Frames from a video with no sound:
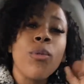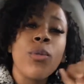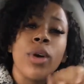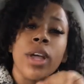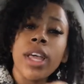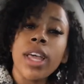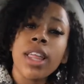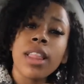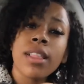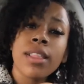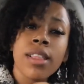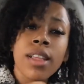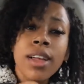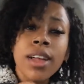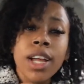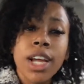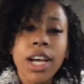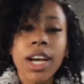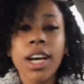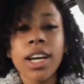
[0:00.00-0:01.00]
with
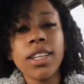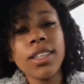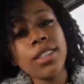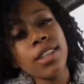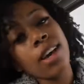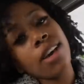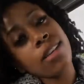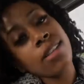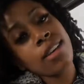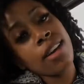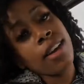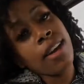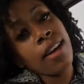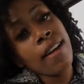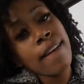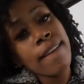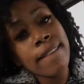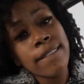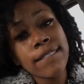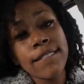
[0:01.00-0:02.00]
another
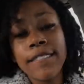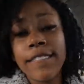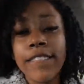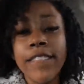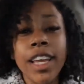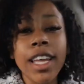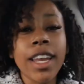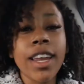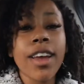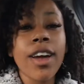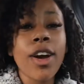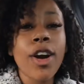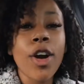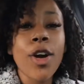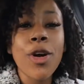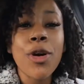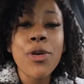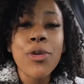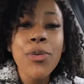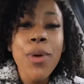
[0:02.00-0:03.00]

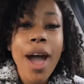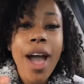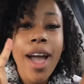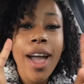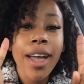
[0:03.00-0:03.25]
video.